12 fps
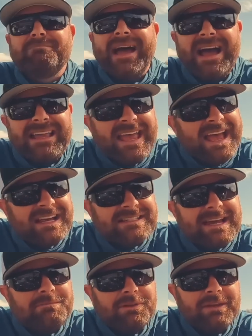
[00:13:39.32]
Mag-X,
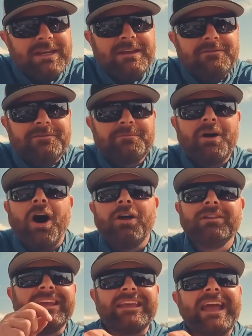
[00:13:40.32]
I believe.
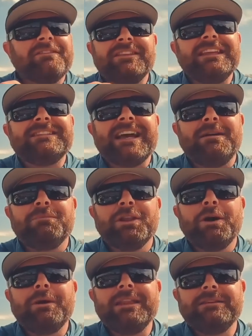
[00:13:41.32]
I'll link everything down
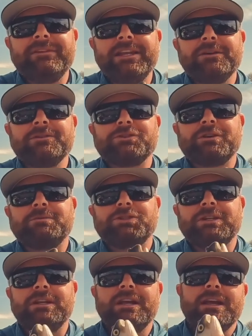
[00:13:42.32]
below in the video
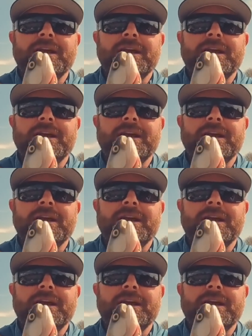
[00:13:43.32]
description.